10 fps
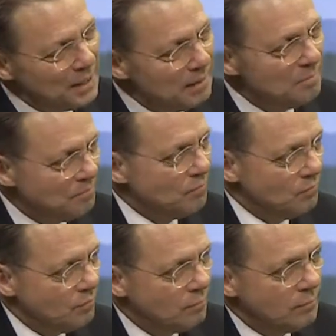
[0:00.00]

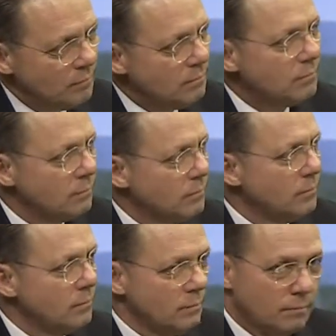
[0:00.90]

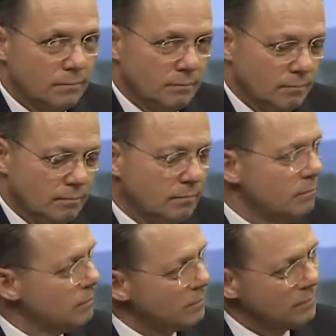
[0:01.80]

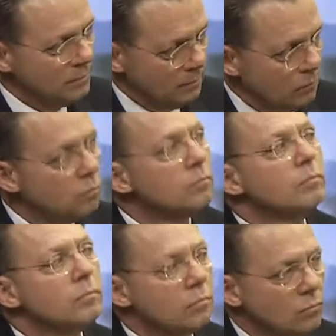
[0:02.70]

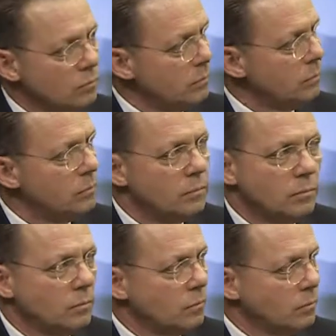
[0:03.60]

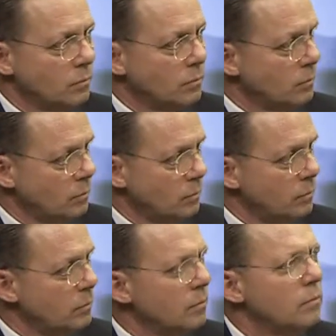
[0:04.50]

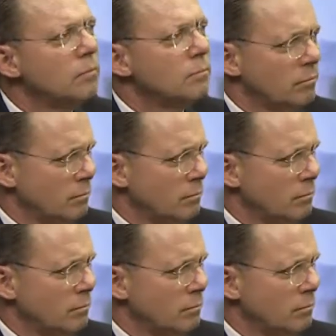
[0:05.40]
(silent)